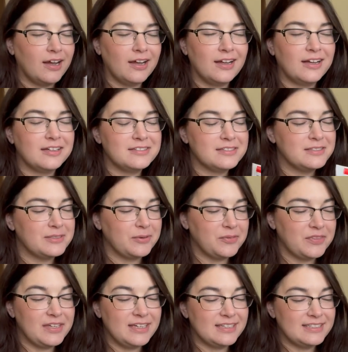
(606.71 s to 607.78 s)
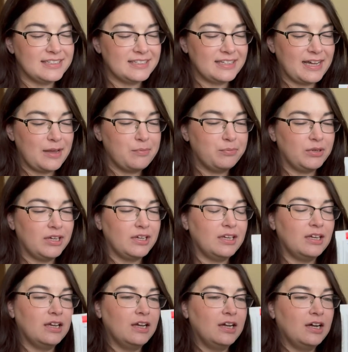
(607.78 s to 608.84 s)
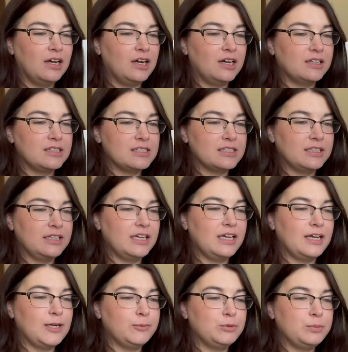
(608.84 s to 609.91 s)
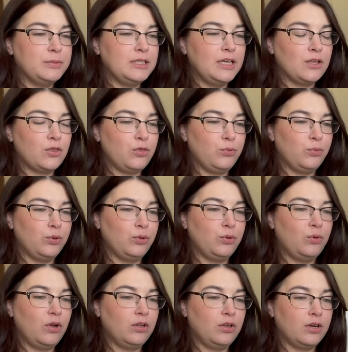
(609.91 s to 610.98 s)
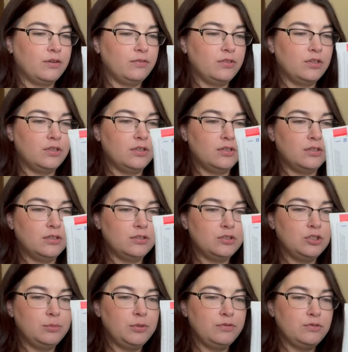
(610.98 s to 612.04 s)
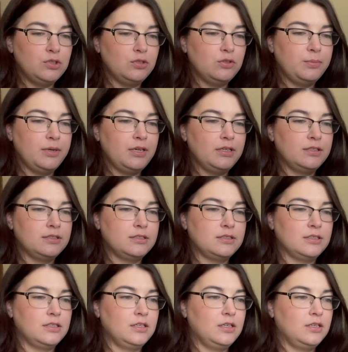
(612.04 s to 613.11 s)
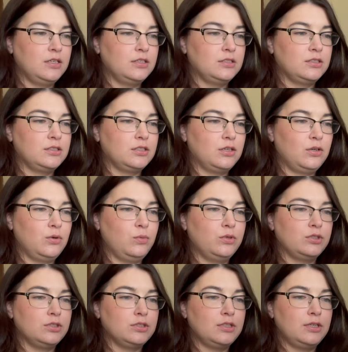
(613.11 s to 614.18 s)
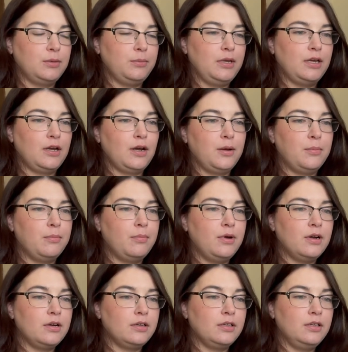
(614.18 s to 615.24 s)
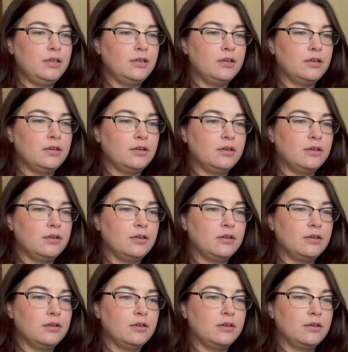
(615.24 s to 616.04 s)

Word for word: Uh, don't think it did that, but honestly, it helped me get through a lot of the tube of toothpaste. So we're just gonna make a mark here.